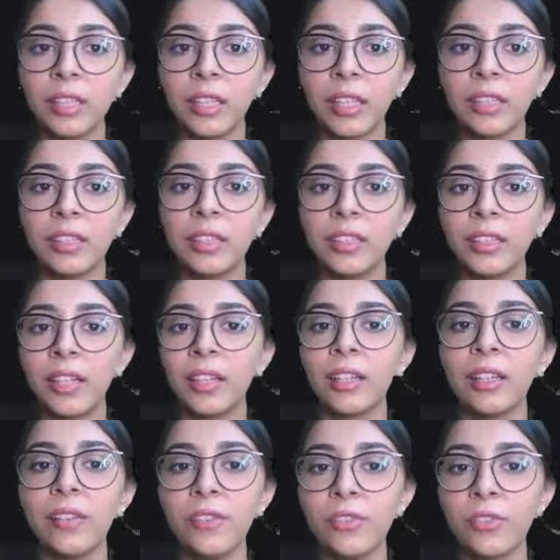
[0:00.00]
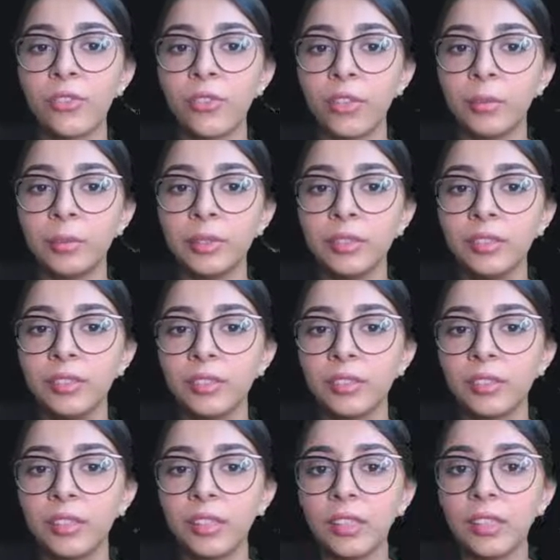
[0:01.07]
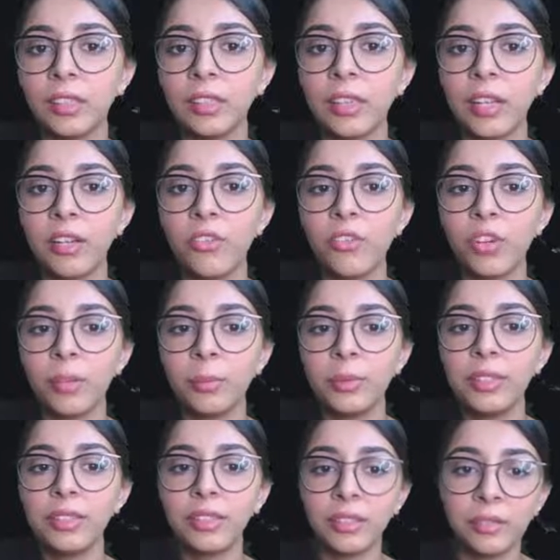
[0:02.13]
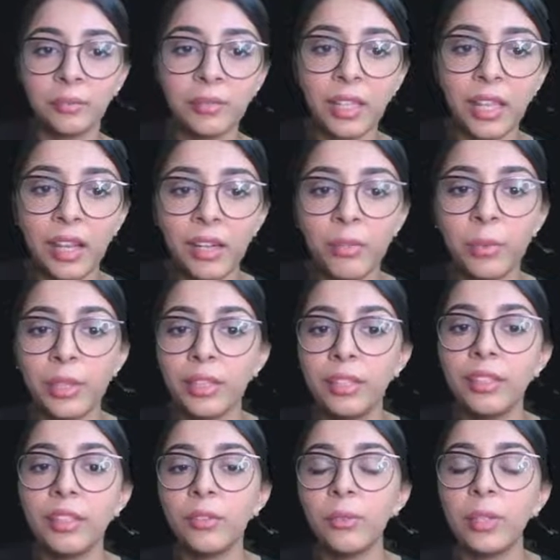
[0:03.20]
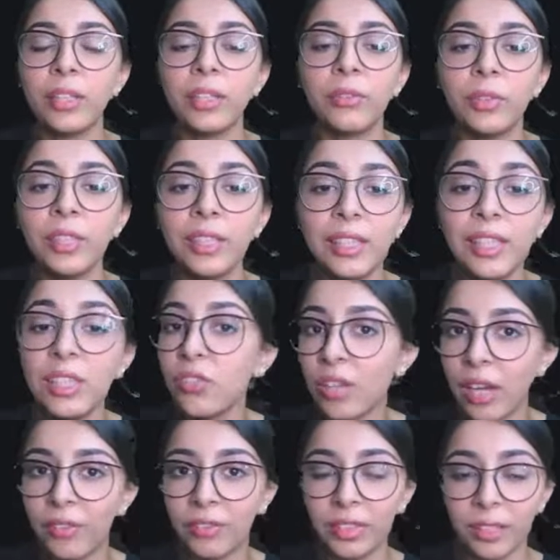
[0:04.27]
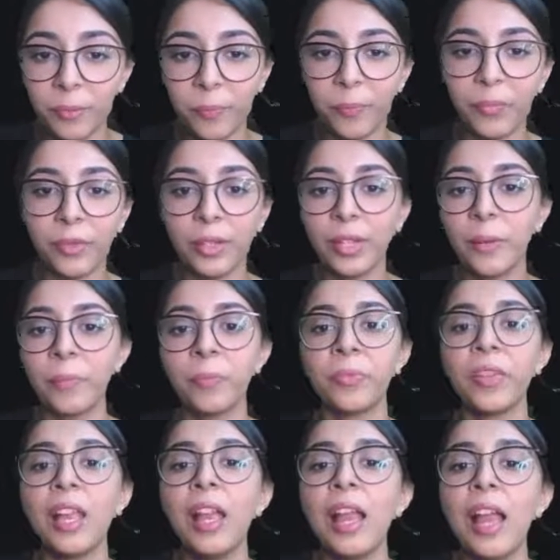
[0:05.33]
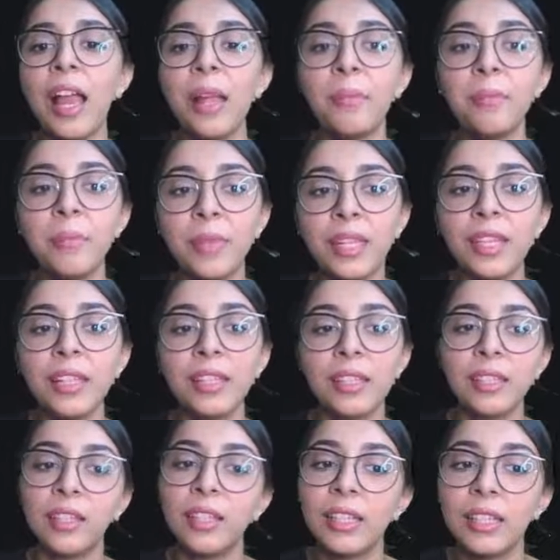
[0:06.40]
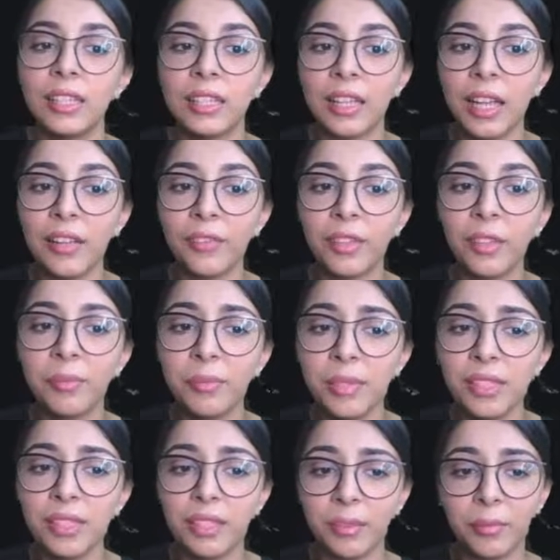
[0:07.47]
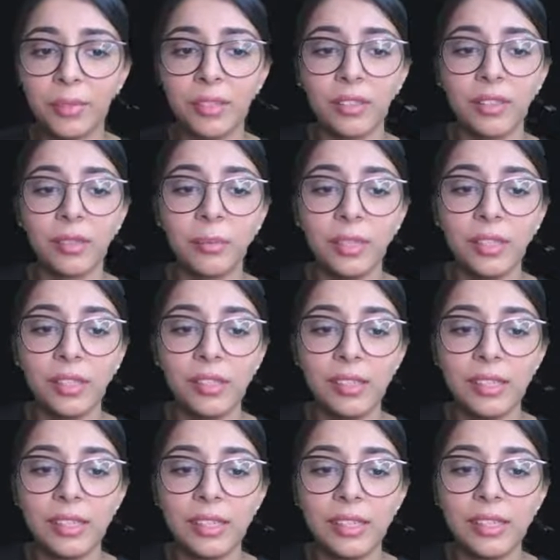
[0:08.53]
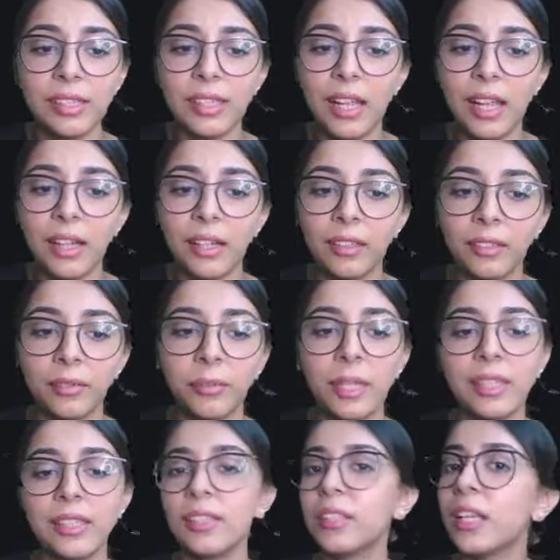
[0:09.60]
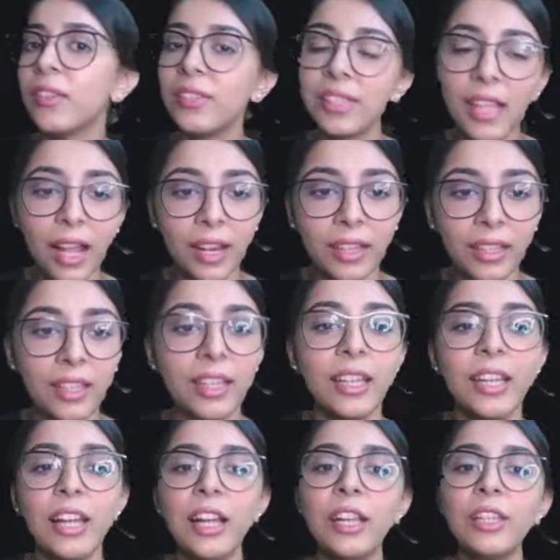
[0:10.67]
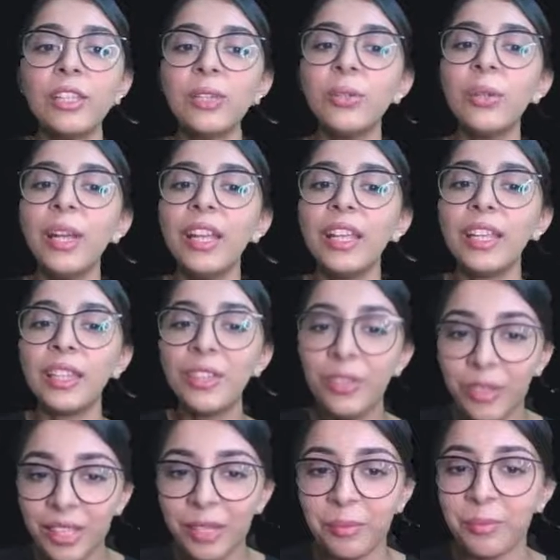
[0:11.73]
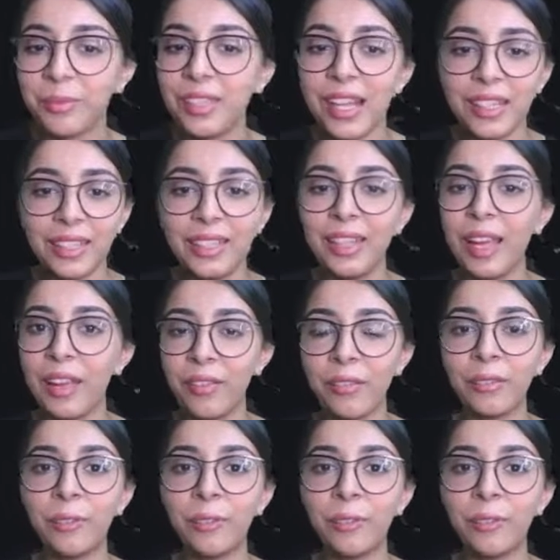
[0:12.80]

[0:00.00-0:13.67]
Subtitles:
A thing that gives trouble, that troubles him, that whenever he's traveling, okay, and makes his life a misery. Misery means sad, makes his life sad. So he dreamed that he gets